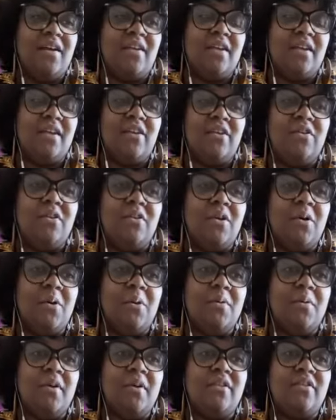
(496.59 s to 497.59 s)

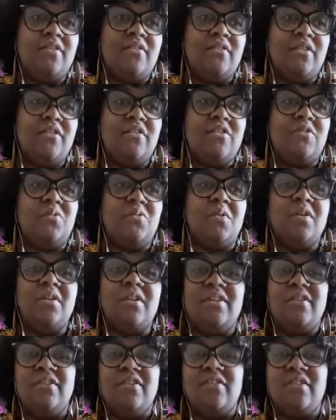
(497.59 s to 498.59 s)
It's
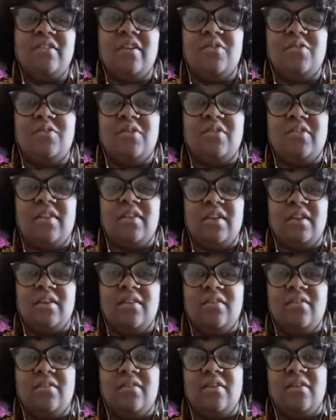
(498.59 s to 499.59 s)
really just
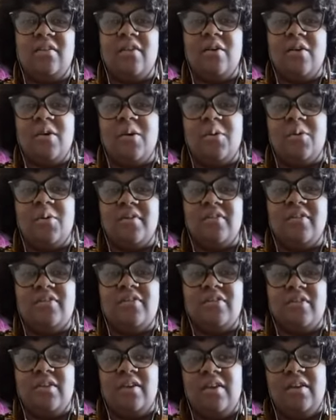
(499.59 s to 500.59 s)
interesting to know and
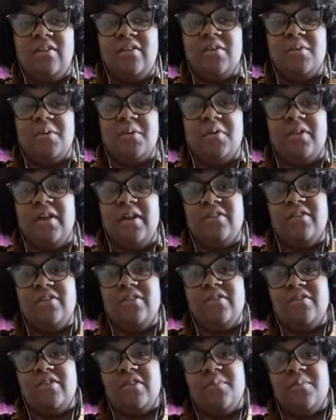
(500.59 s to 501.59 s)
see the
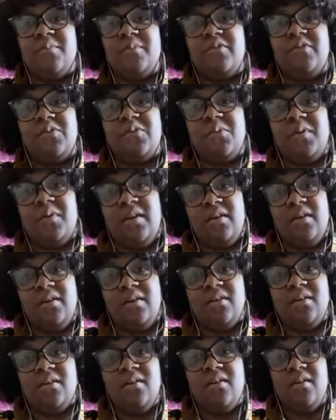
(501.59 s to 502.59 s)
relationship
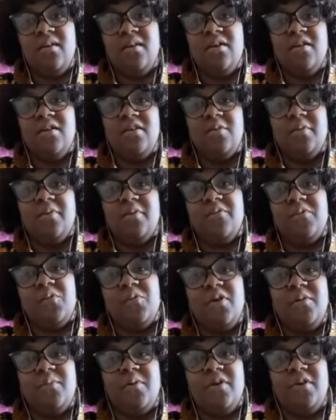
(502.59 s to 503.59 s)
between the
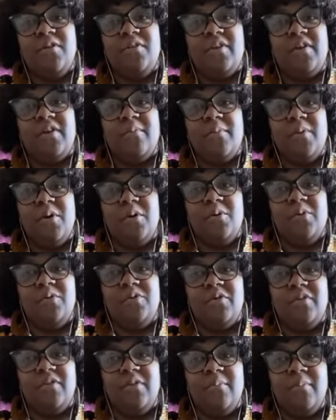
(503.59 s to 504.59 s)
performer, the
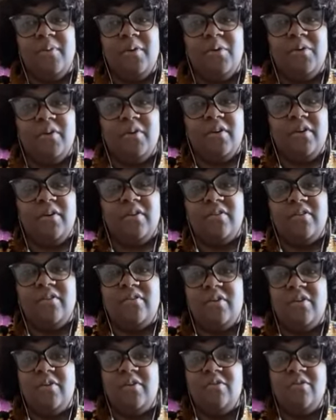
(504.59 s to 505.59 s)
composer, and the builder, because
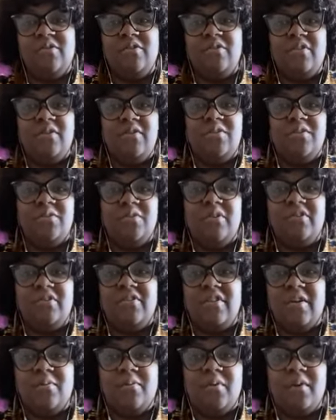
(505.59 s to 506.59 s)
they're usually three
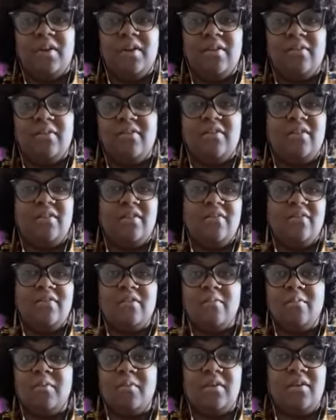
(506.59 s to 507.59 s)
separate entities
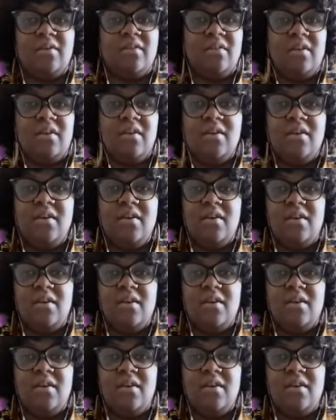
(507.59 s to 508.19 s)
completely.